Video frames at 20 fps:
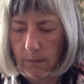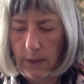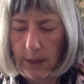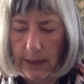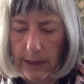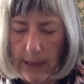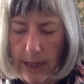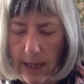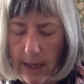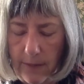
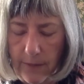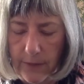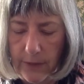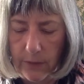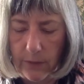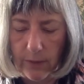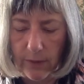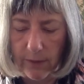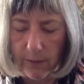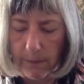Love
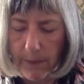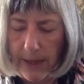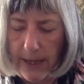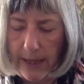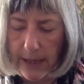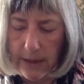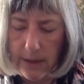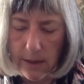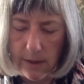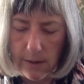and
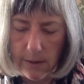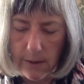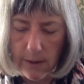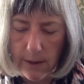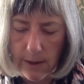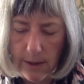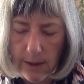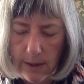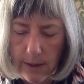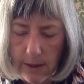respect.
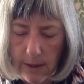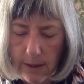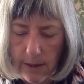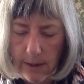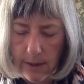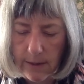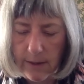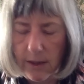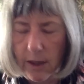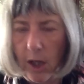
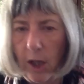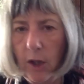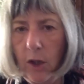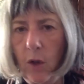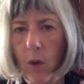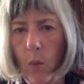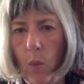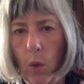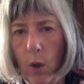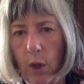It's like
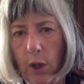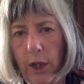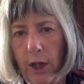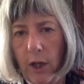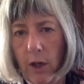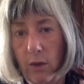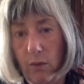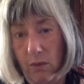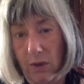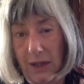you're
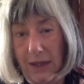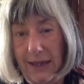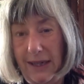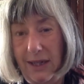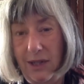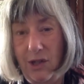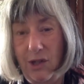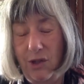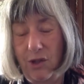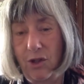working on
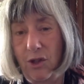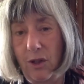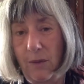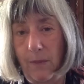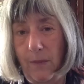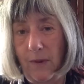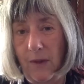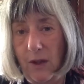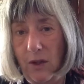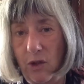
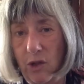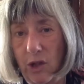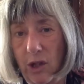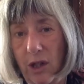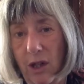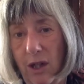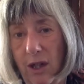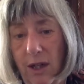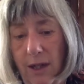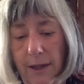relationships in
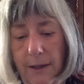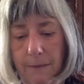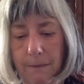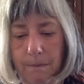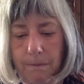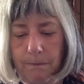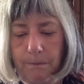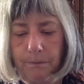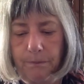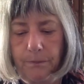July.
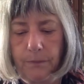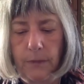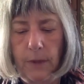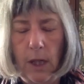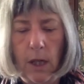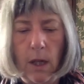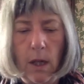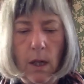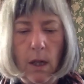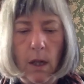
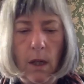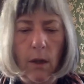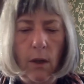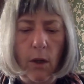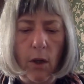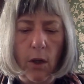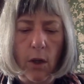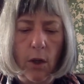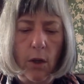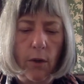
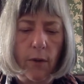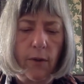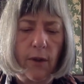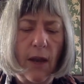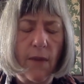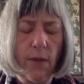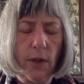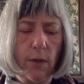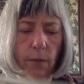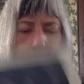
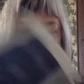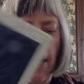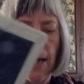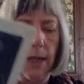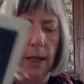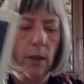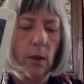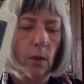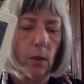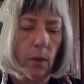Seven of
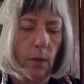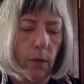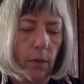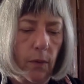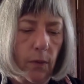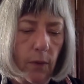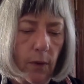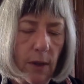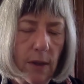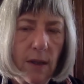
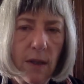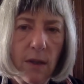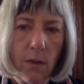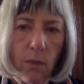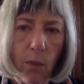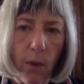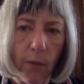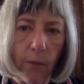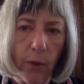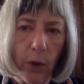Pentacles. This is
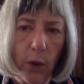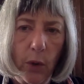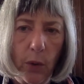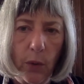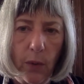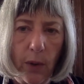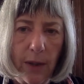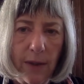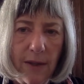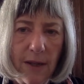
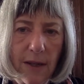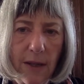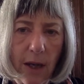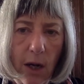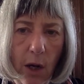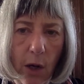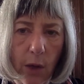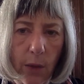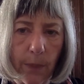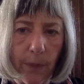review. It's in the
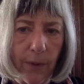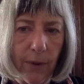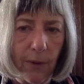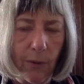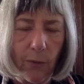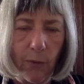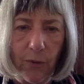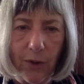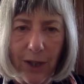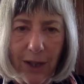hopes and
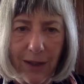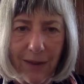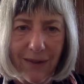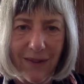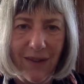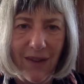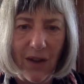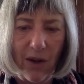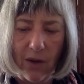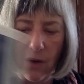
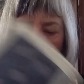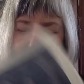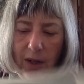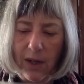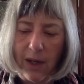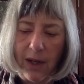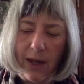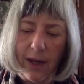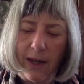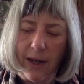fears, though.
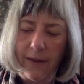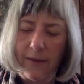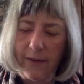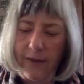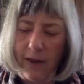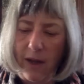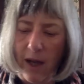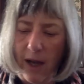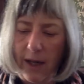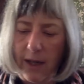It's
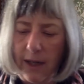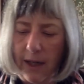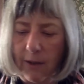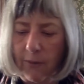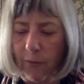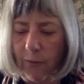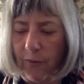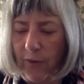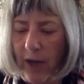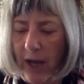like it
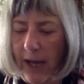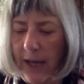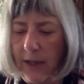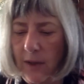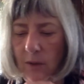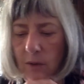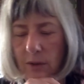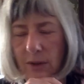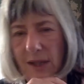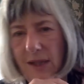
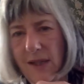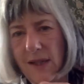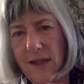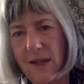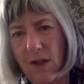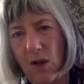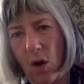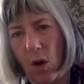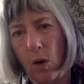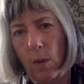failed. This is
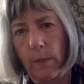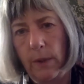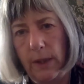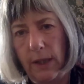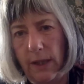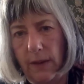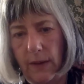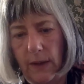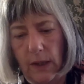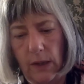common
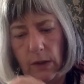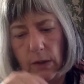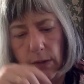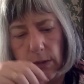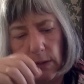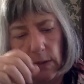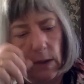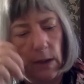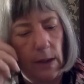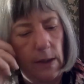in the earth
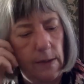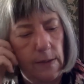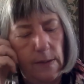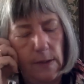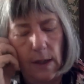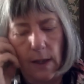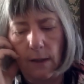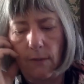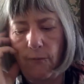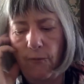signs.
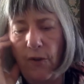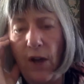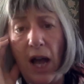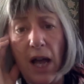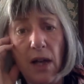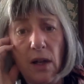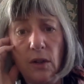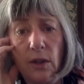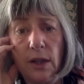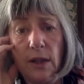It
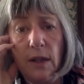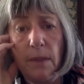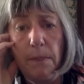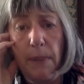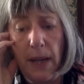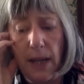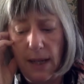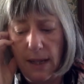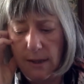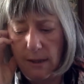failed in the
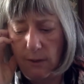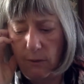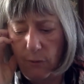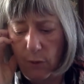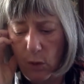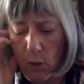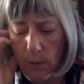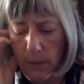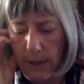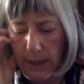past
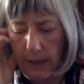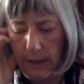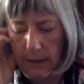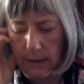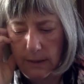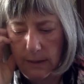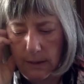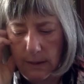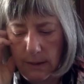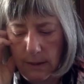for me.
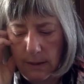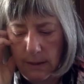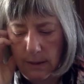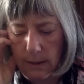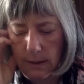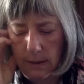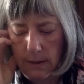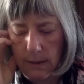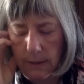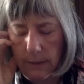
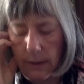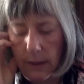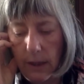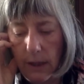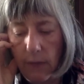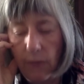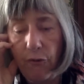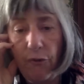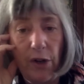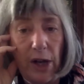Is it going
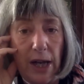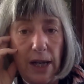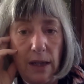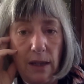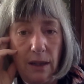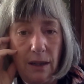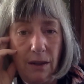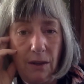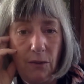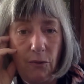to
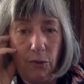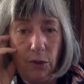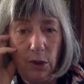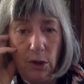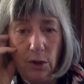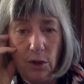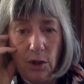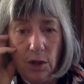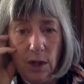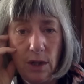fail in the
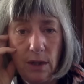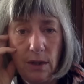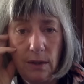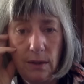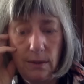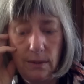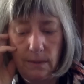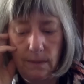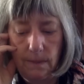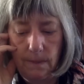future?
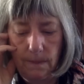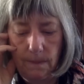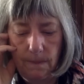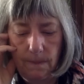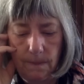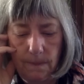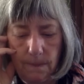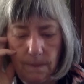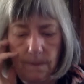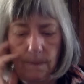
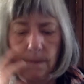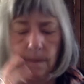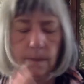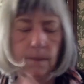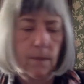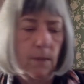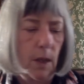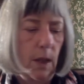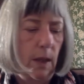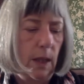
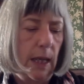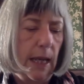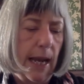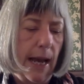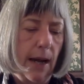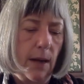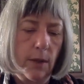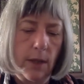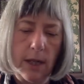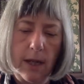The
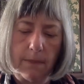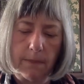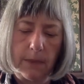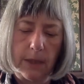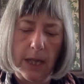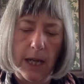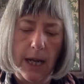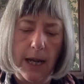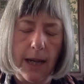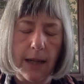outcome
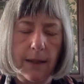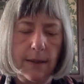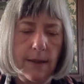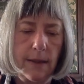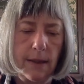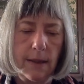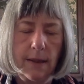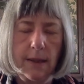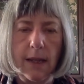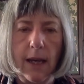card is
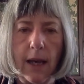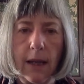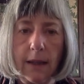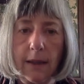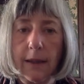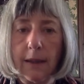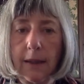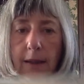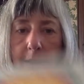the Sun.